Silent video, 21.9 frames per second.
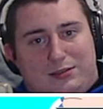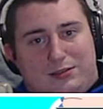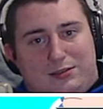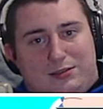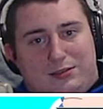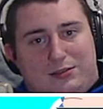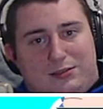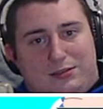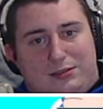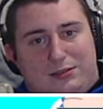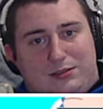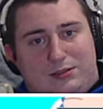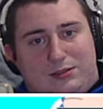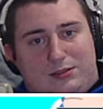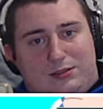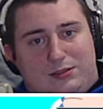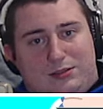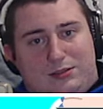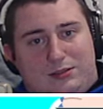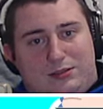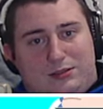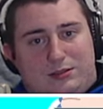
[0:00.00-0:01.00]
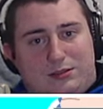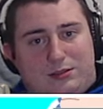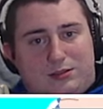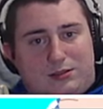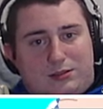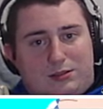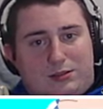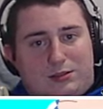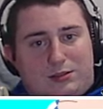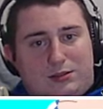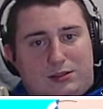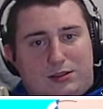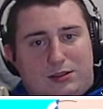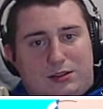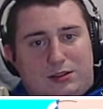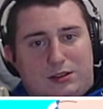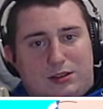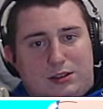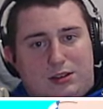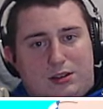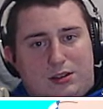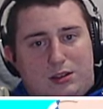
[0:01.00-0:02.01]

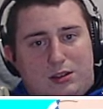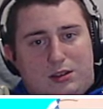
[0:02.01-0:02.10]
No one is speaking in this clip.